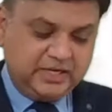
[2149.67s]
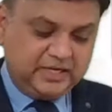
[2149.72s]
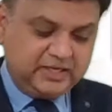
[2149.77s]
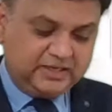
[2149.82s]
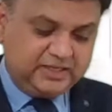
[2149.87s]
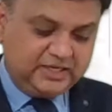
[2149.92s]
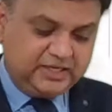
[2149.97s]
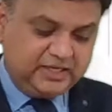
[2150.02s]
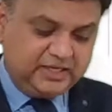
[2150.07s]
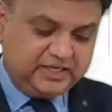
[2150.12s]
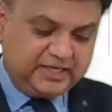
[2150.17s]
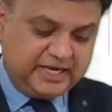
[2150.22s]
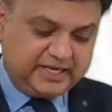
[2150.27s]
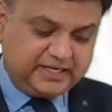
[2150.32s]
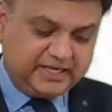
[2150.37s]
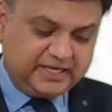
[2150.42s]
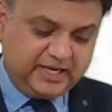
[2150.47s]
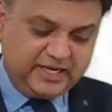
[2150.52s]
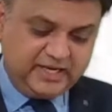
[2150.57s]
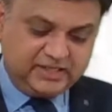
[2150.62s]
Then in that
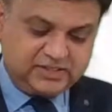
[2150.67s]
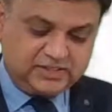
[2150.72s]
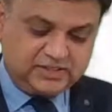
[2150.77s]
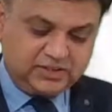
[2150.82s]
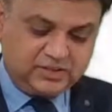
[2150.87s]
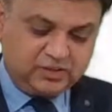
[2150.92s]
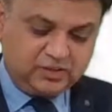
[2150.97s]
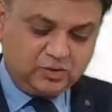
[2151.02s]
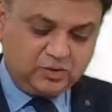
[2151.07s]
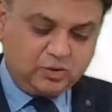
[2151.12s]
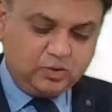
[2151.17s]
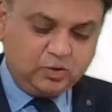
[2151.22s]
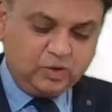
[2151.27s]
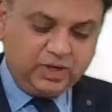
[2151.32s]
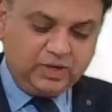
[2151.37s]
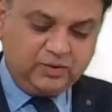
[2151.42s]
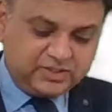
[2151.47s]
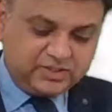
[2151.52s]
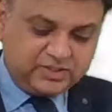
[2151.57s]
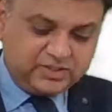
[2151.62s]
case,
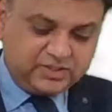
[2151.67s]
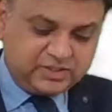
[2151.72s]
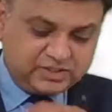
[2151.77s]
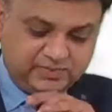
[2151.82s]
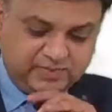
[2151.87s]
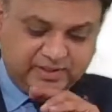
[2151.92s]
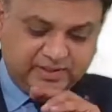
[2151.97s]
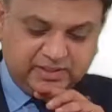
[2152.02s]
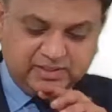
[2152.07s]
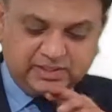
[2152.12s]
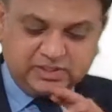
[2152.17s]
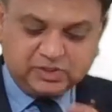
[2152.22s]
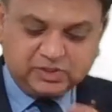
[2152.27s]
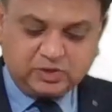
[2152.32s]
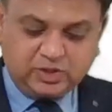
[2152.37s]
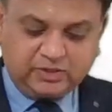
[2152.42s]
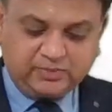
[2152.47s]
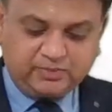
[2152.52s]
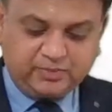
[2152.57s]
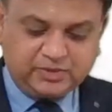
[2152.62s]
going with this method is
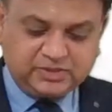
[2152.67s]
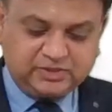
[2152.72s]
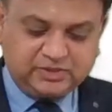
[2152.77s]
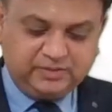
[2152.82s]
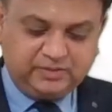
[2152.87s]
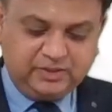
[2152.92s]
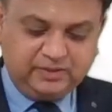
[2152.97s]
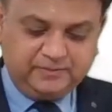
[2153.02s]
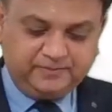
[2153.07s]
not possible